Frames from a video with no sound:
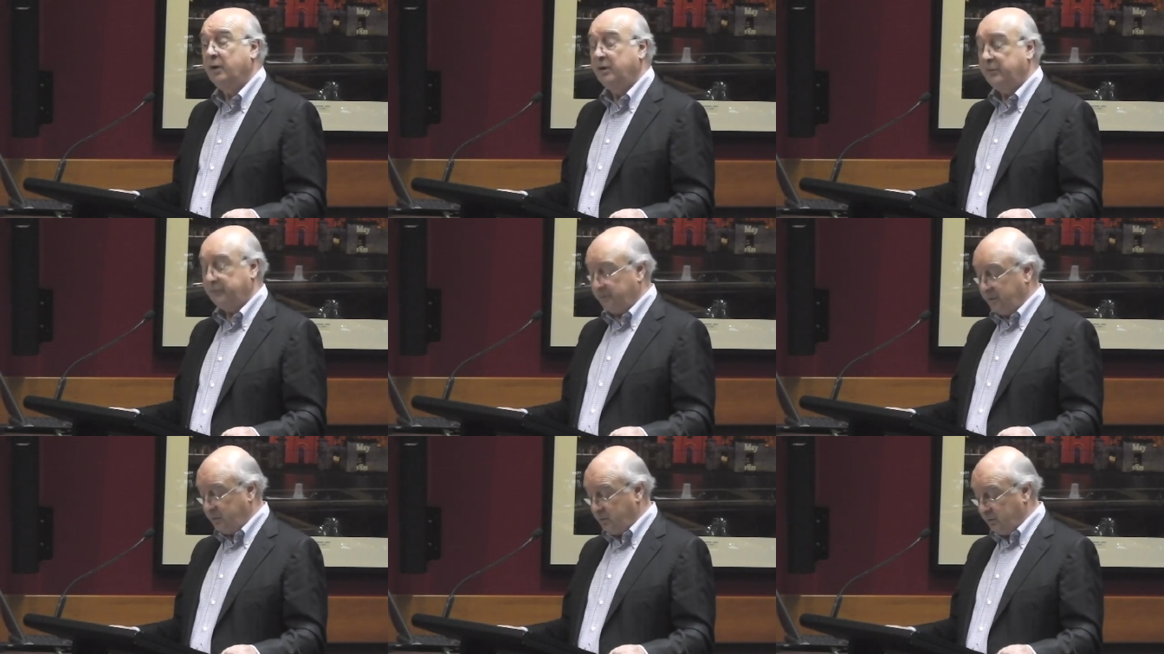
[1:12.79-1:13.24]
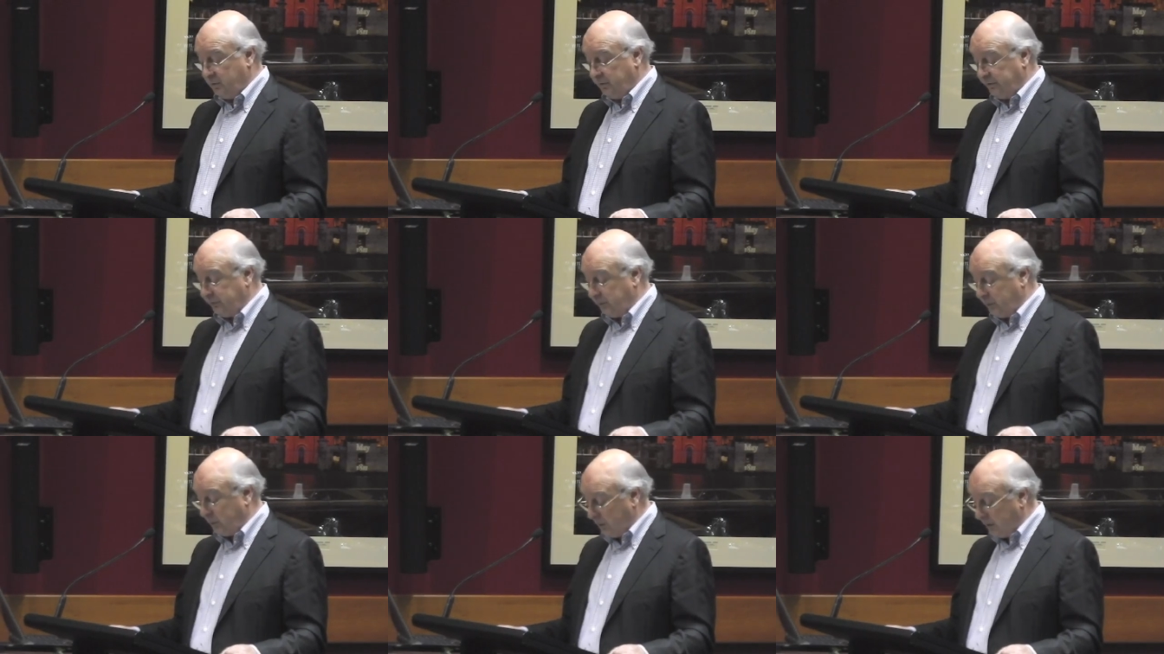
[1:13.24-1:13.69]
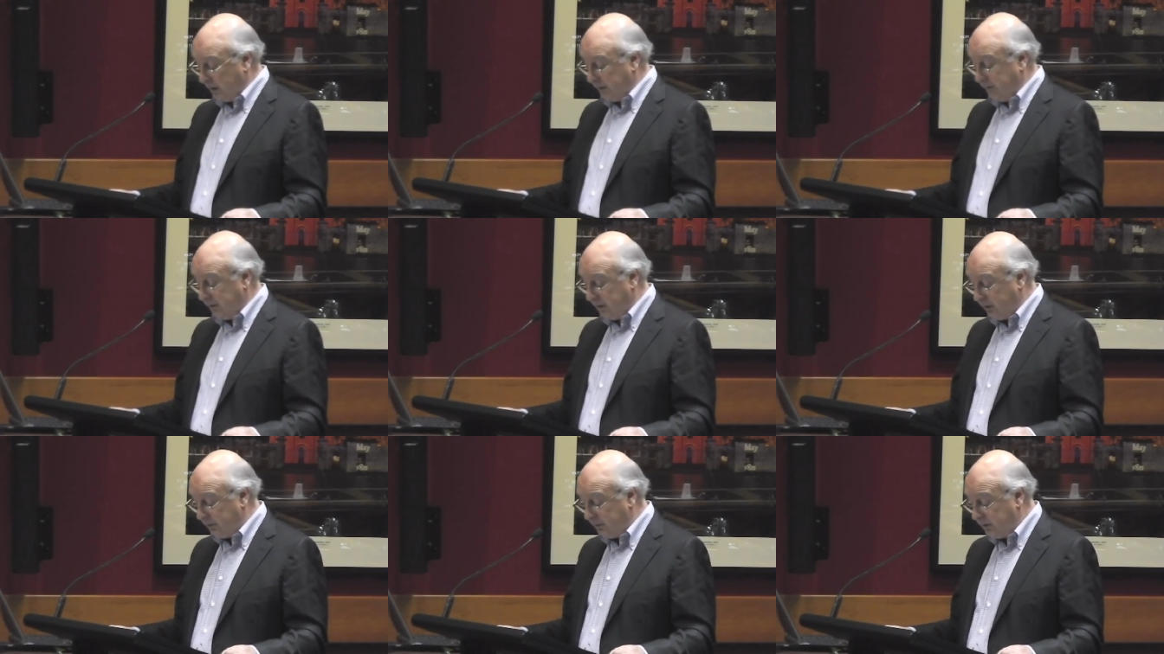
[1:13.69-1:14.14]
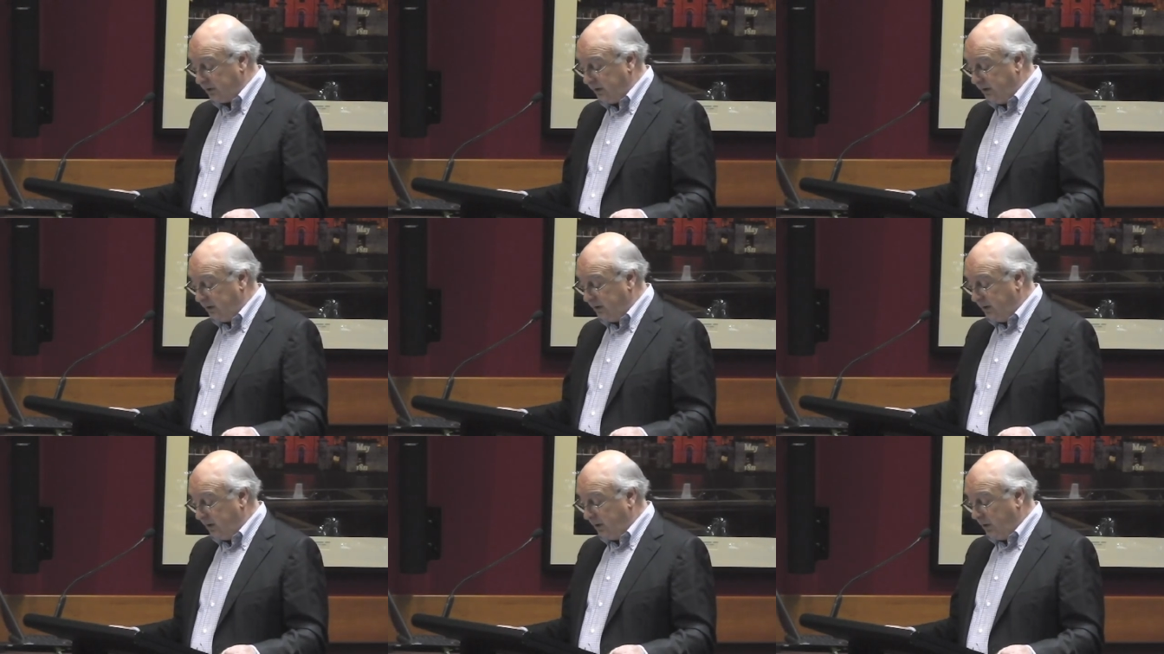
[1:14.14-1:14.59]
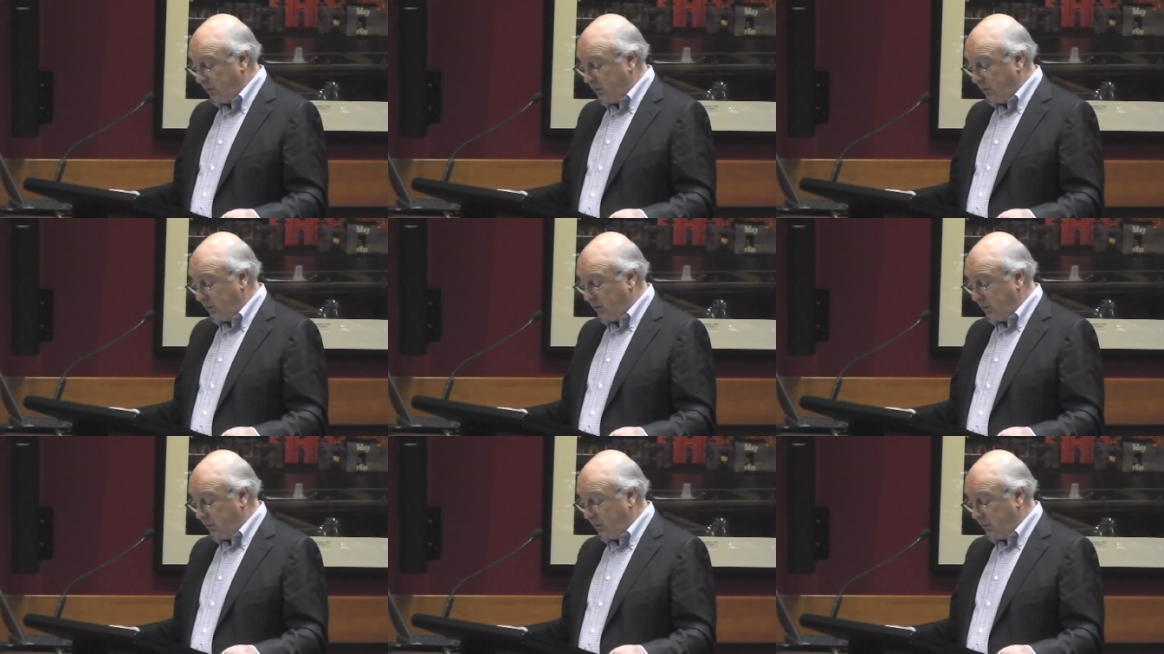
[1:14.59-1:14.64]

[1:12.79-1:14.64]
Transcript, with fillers: history course required me to read